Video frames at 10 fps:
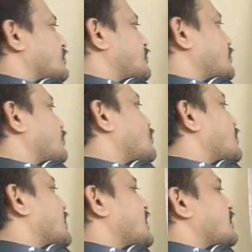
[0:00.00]
two
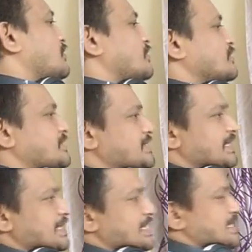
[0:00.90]
ketones,
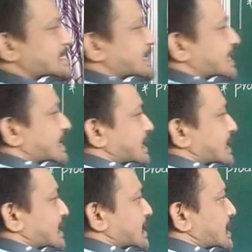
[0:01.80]
secondary
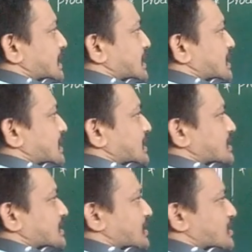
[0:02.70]
alcohols
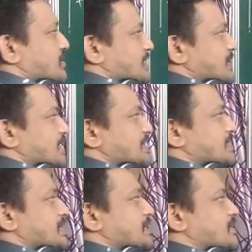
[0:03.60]

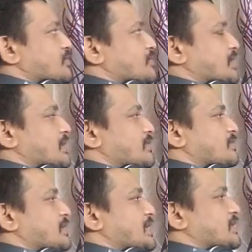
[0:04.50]
oxidation to give
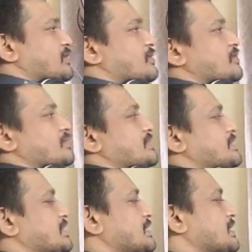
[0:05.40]
ketones.
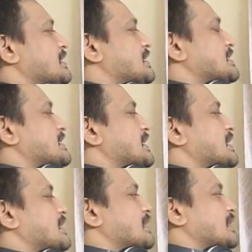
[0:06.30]

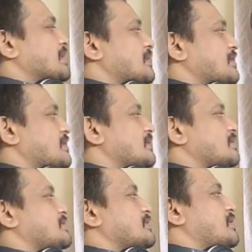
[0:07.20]
Secondary
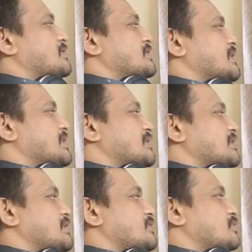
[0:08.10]
alcohols
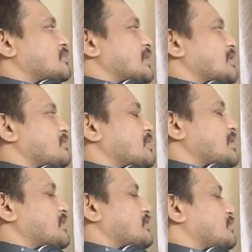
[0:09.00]
oxidation to give
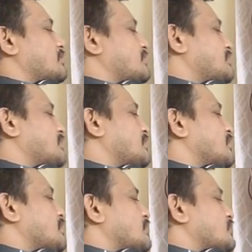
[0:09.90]
ketones.
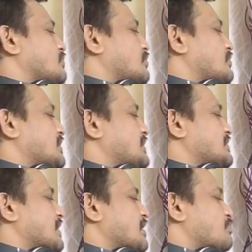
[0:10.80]
So this
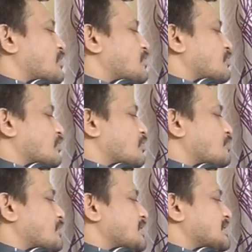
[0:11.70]
type of group
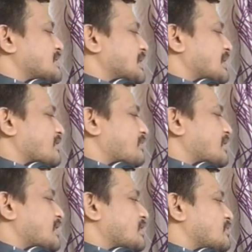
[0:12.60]
is
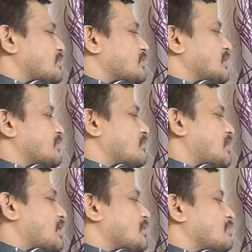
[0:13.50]
required to
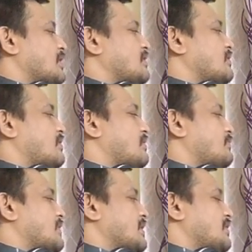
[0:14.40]
involvement of
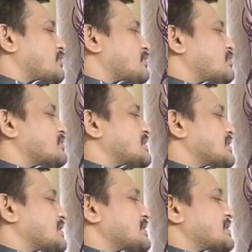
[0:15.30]
ketones in
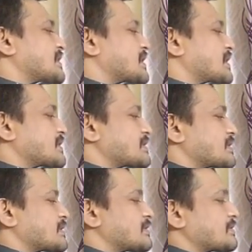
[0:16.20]
this
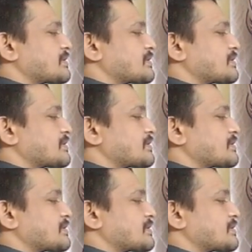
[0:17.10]
reaction.